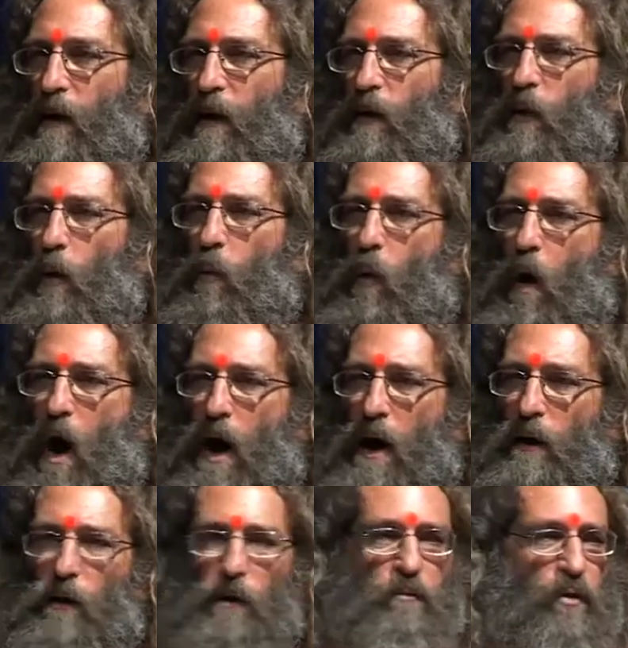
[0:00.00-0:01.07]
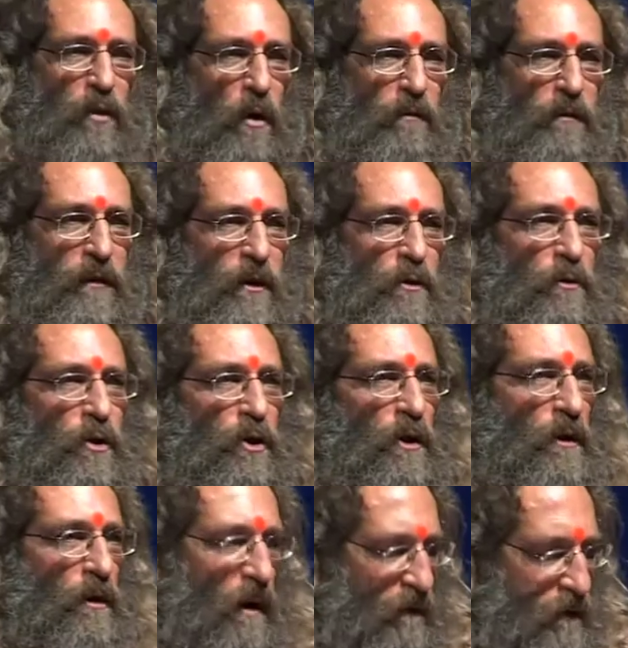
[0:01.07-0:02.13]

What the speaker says: the wild profusion of